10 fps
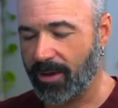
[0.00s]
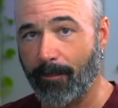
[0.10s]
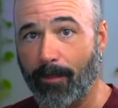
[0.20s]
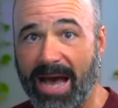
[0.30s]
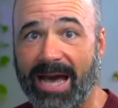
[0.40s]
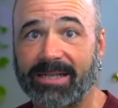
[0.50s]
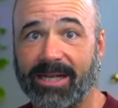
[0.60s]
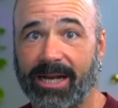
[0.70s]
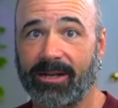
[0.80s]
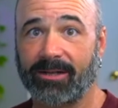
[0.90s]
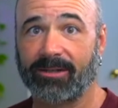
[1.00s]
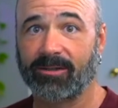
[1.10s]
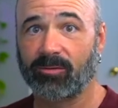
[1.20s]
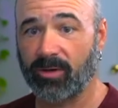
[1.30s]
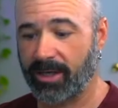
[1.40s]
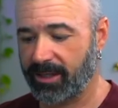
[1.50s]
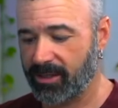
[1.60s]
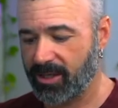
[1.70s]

bad data, right?